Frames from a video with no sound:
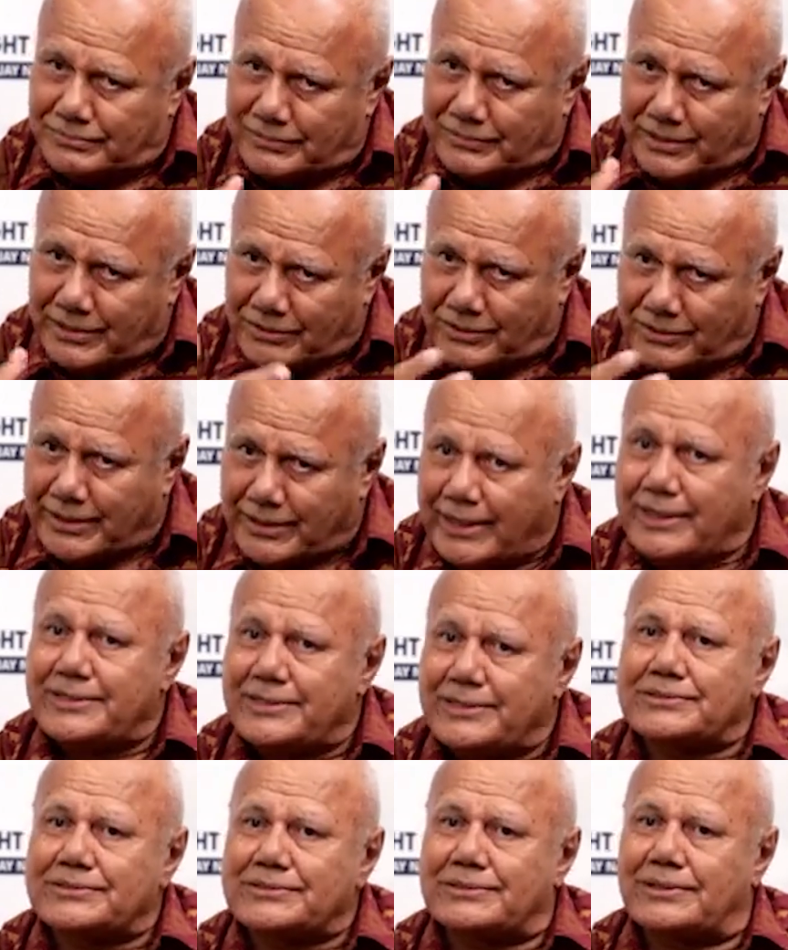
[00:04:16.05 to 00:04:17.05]

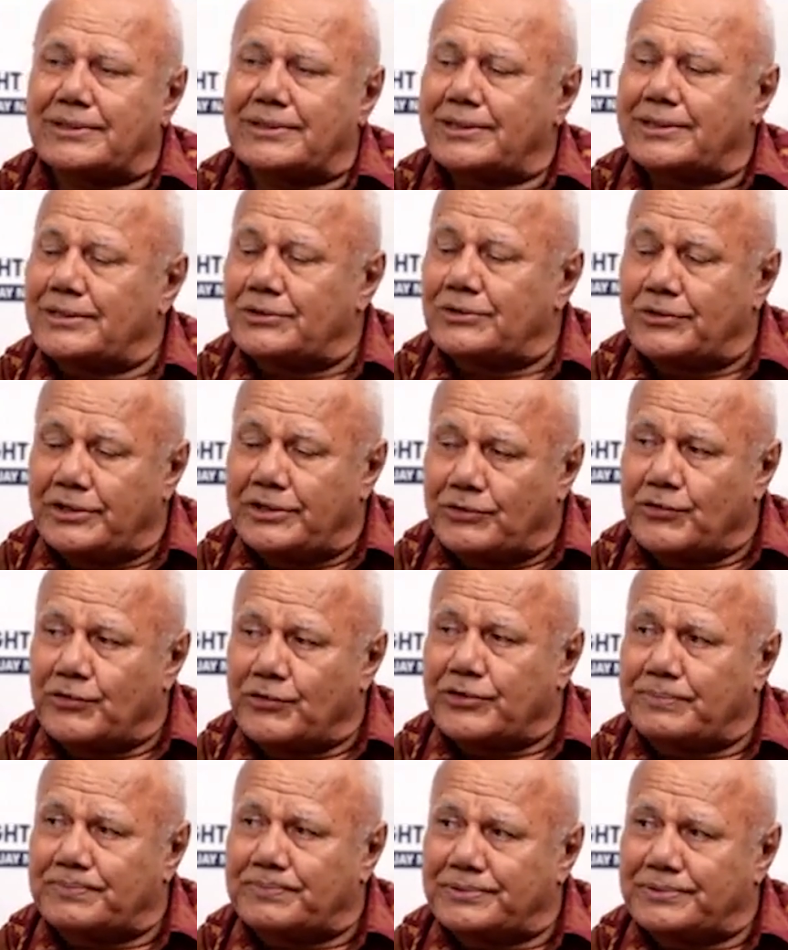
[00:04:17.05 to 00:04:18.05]
recognize the
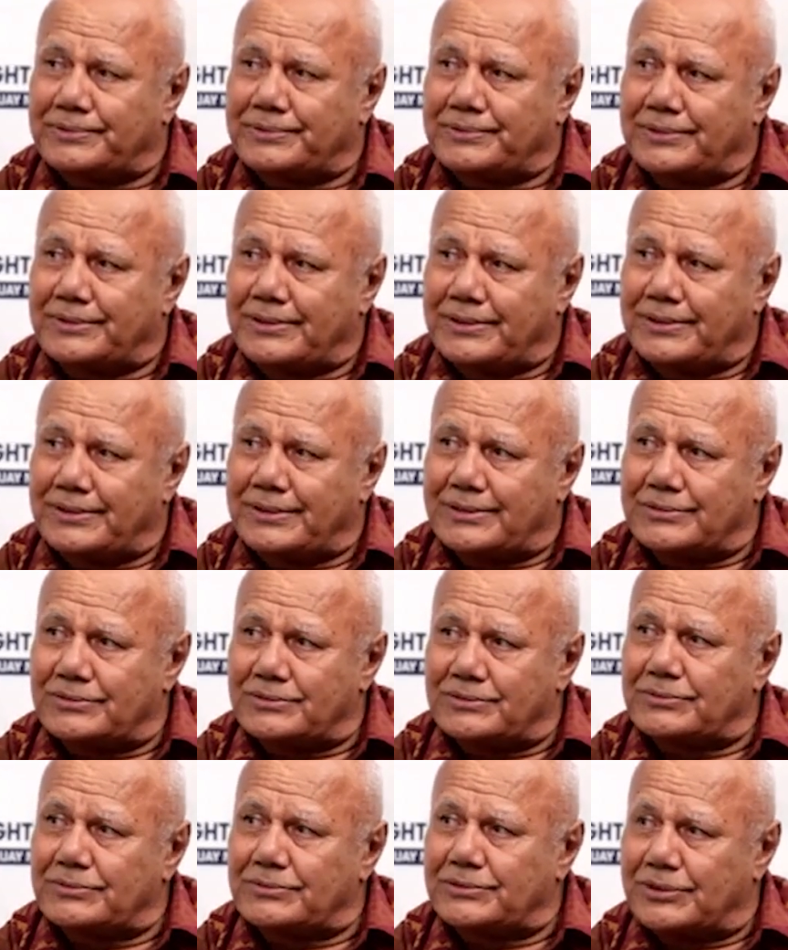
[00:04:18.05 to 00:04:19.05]
UNDRIP
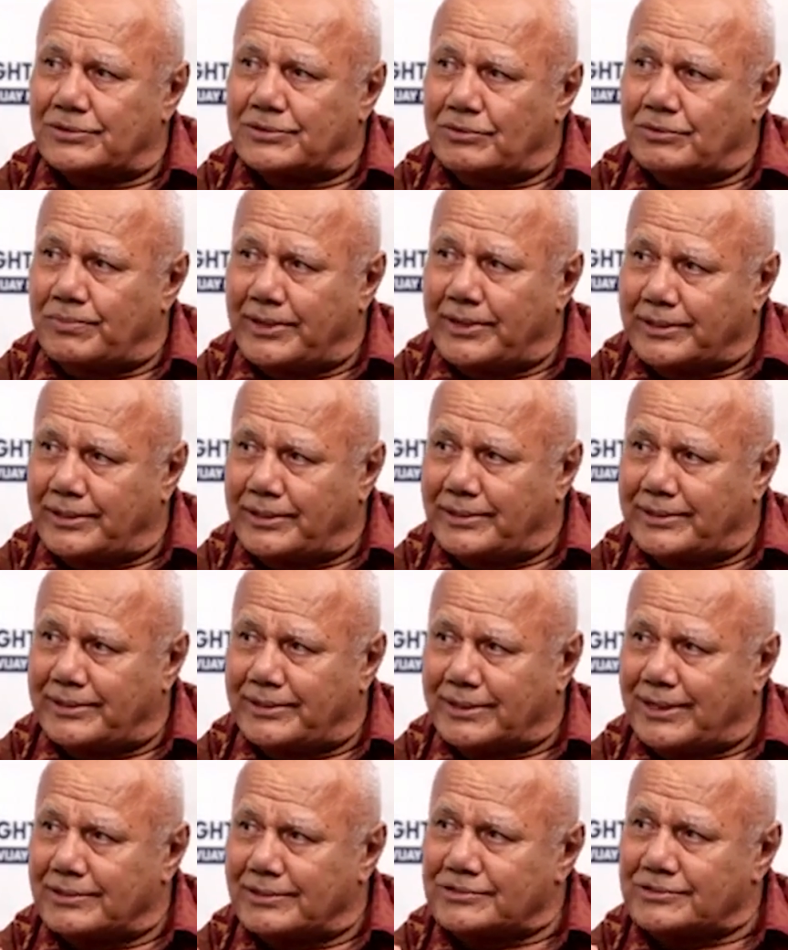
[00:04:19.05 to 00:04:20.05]
to you know to bring in the
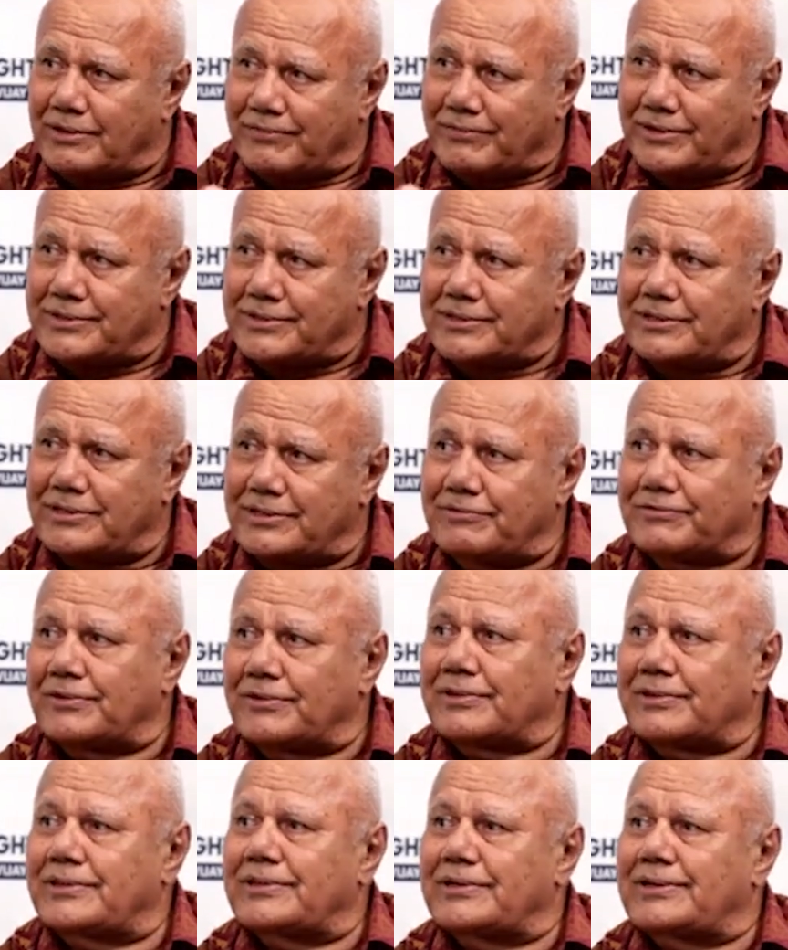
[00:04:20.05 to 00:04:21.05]
kind of sovereignty
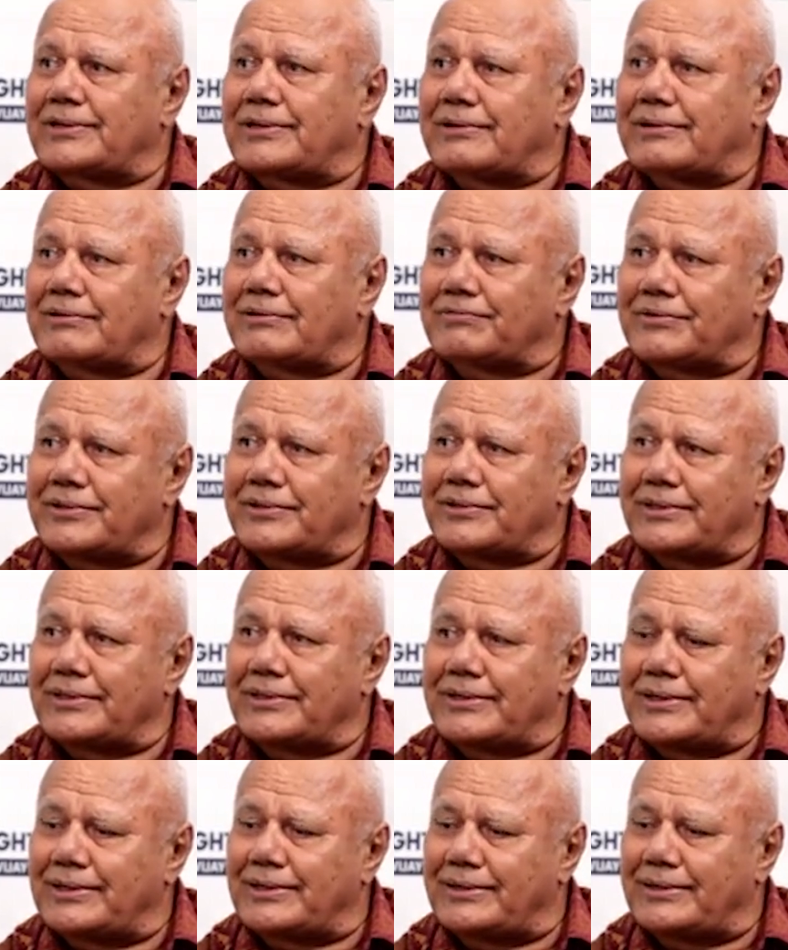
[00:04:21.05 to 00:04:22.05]
for the uh, for
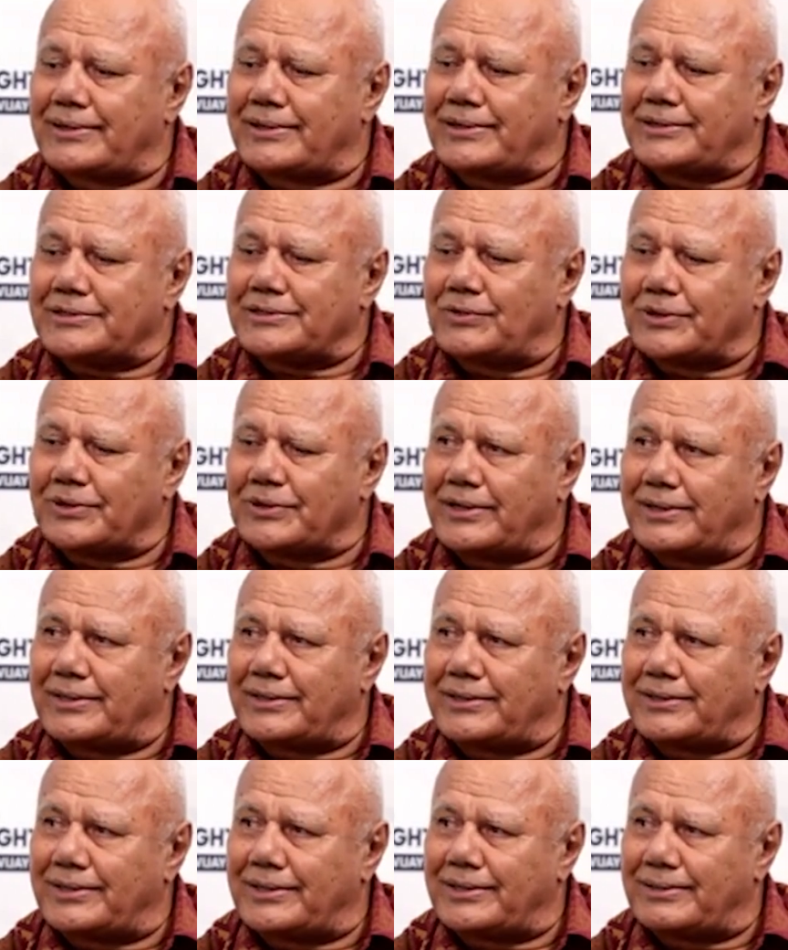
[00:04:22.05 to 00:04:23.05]
the
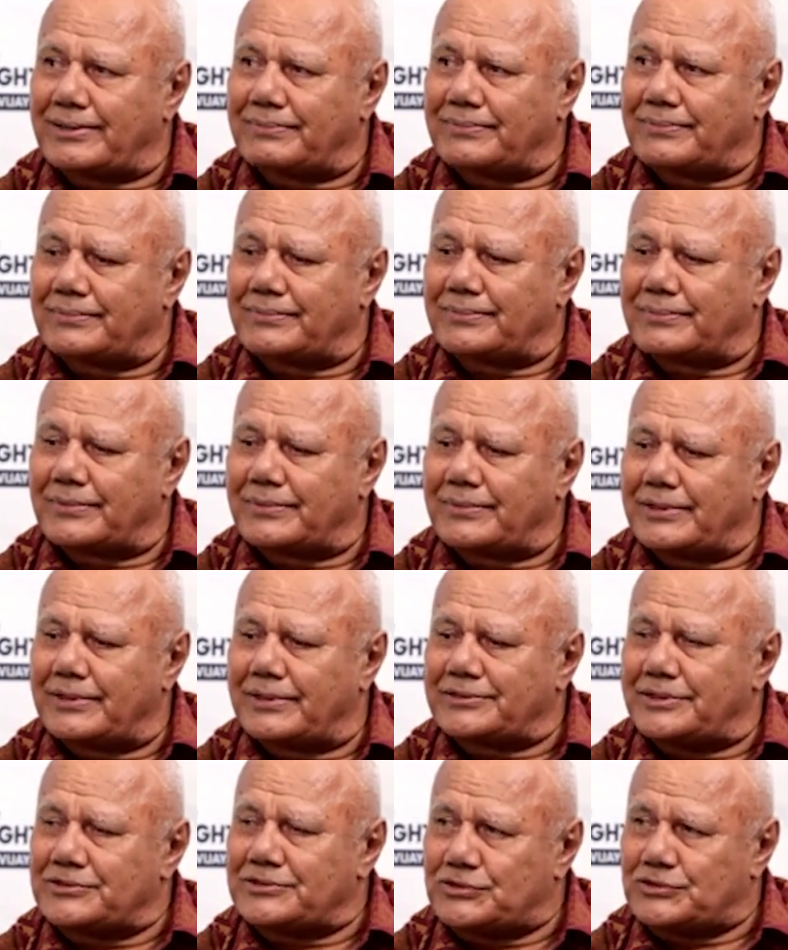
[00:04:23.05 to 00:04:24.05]
iTaukei um,
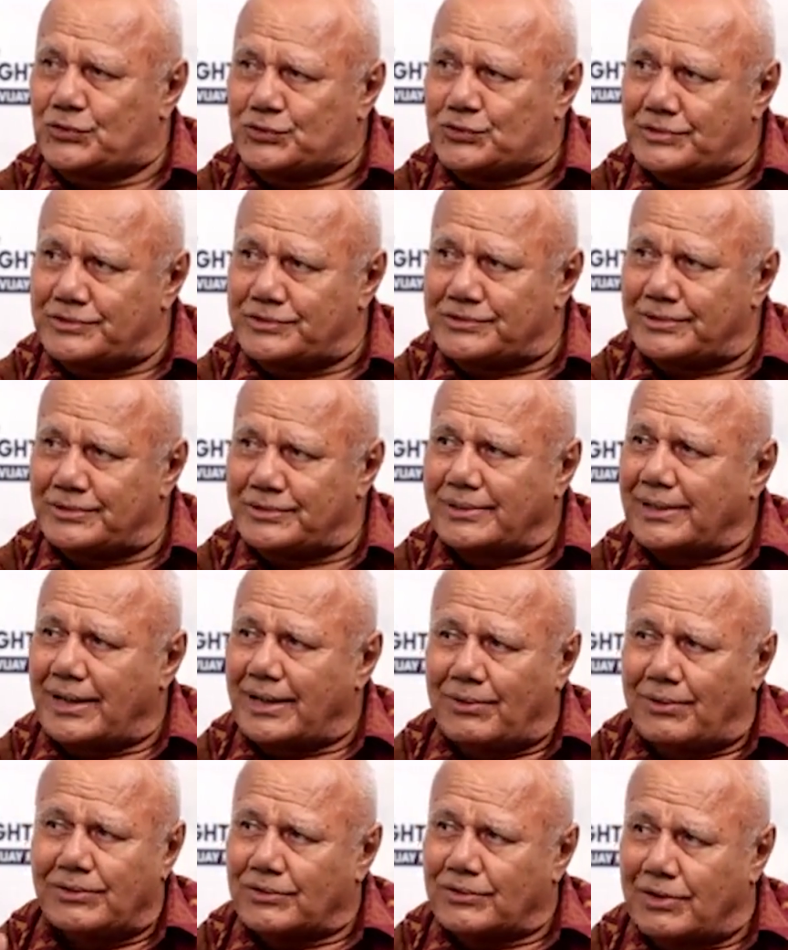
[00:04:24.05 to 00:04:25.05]
institutions,
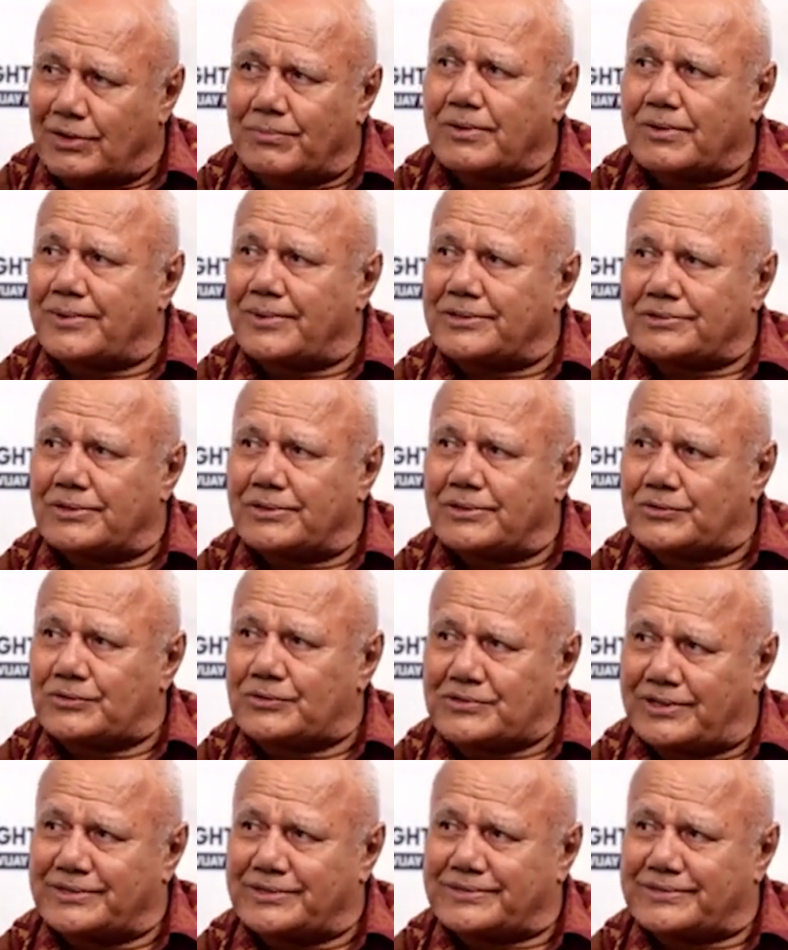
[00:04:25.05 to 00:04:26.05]
I will not compromise on
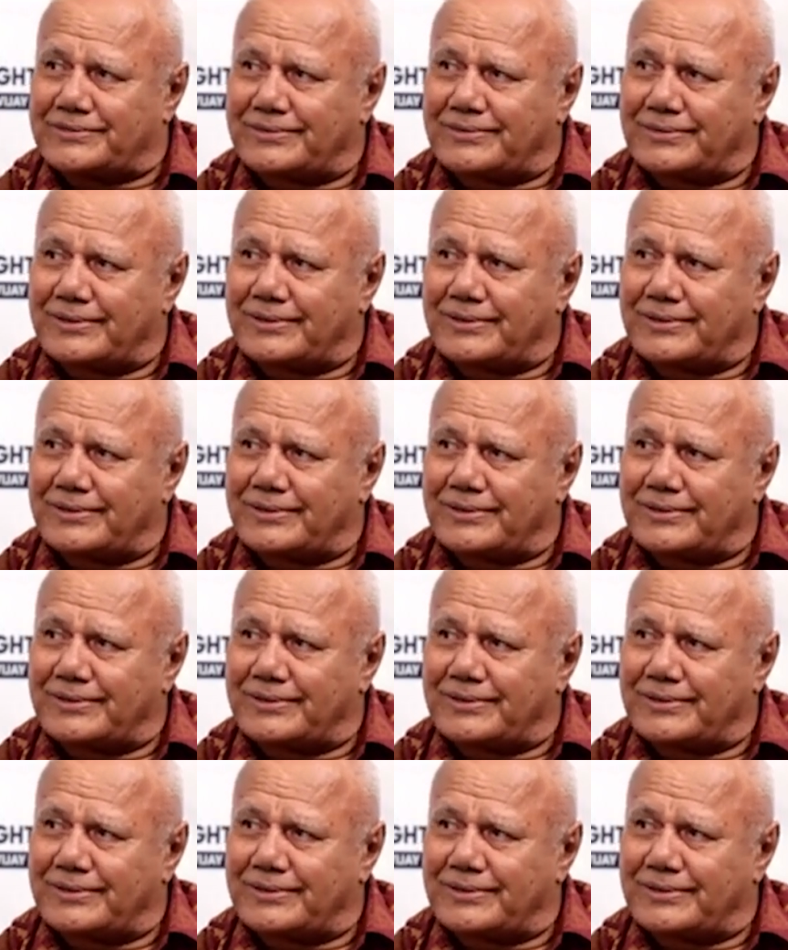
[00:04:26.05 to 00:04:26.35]
those things.